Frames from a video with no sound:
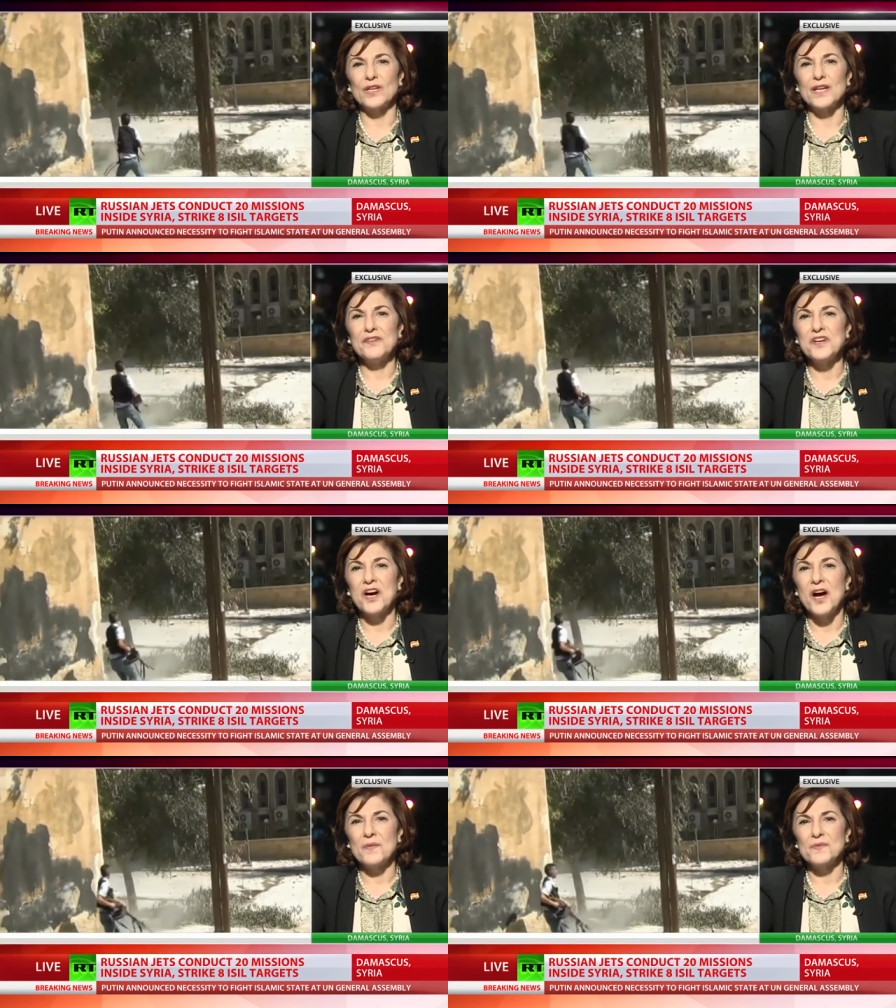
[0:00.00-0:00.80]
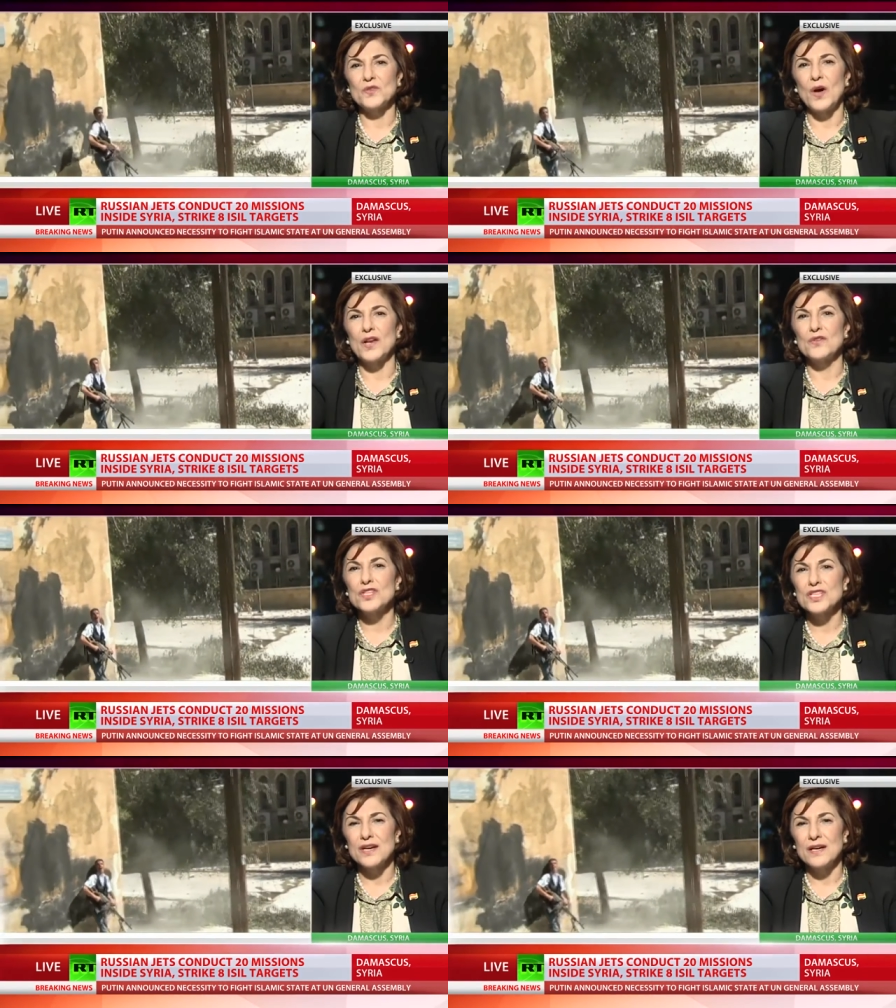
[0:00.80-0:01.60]
giving arms to
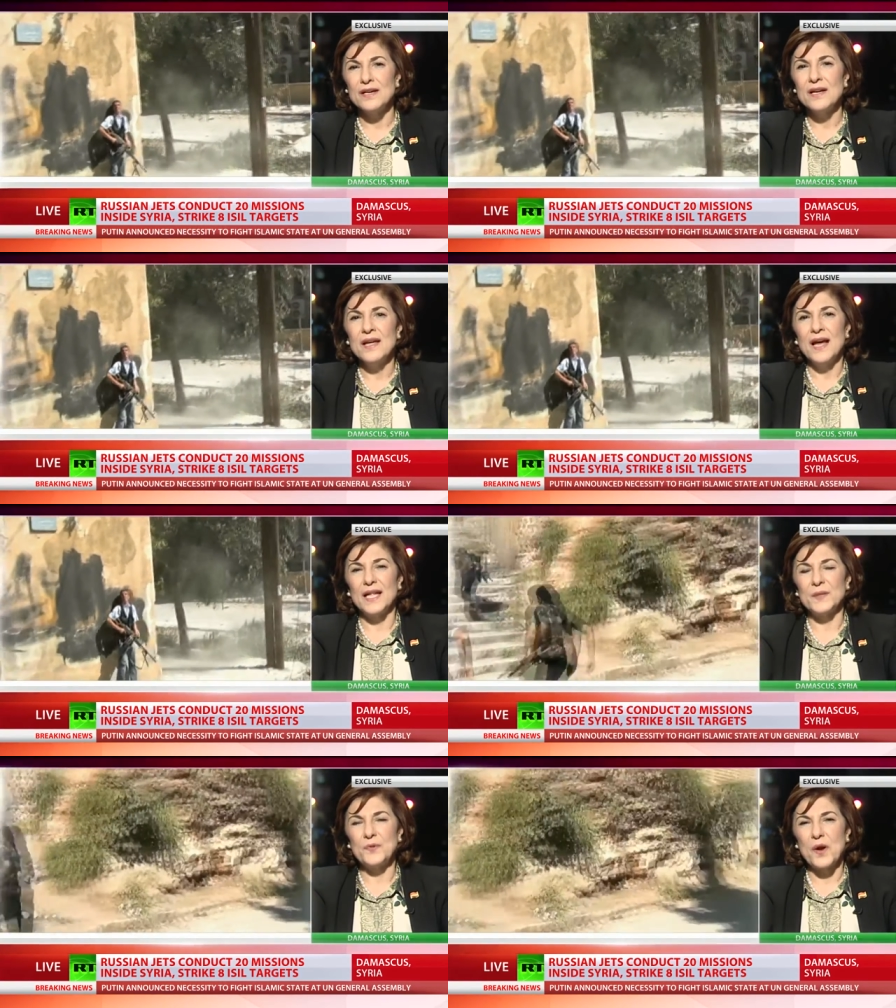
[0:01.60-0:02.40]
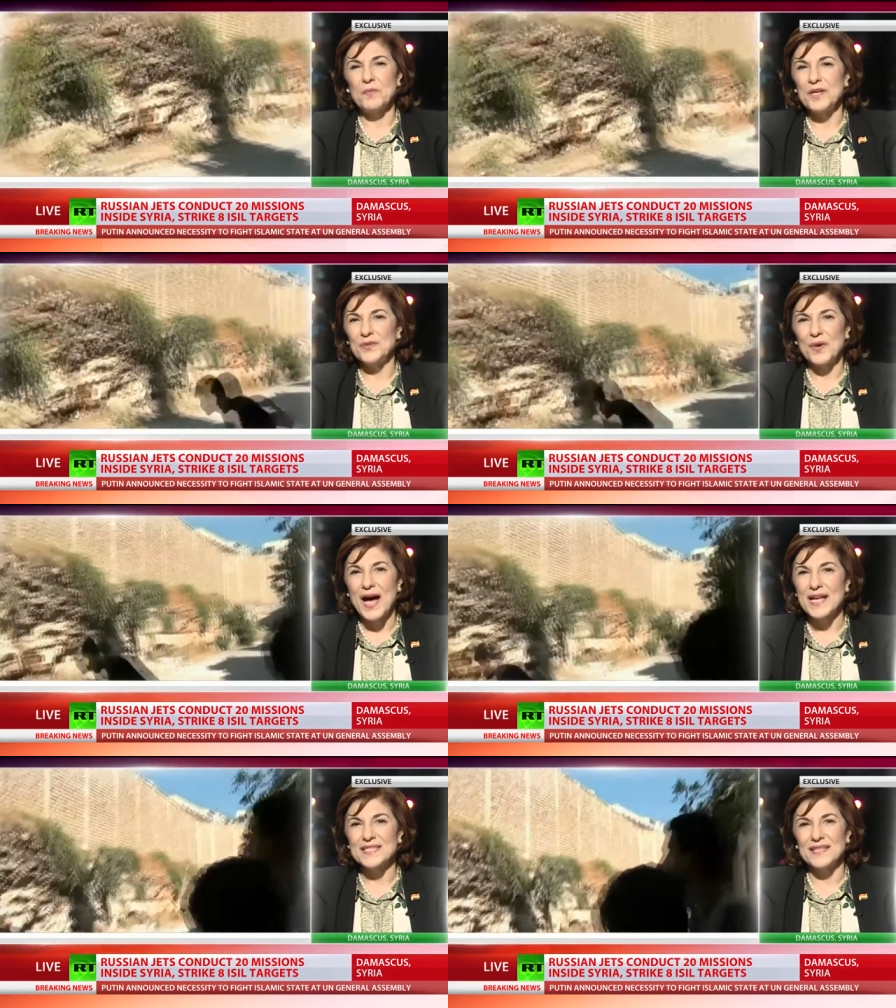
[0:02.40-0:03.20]
al-Nusra and probably to
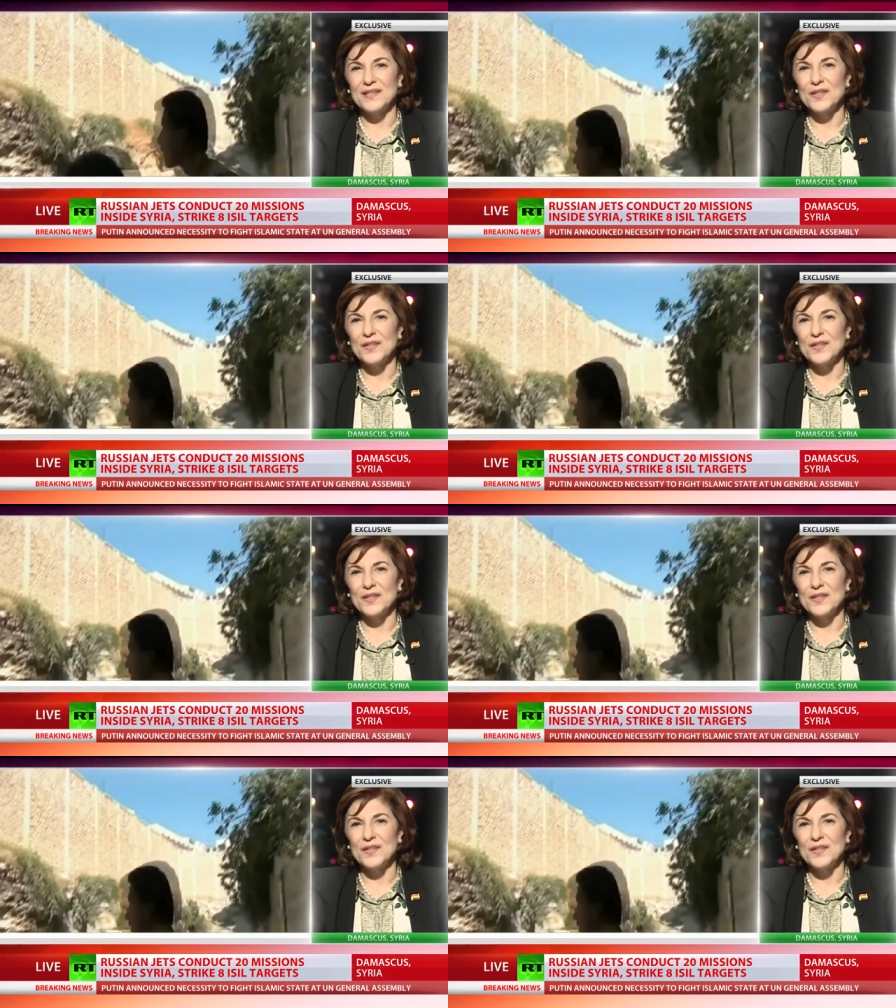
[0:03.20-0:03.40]
ISIL.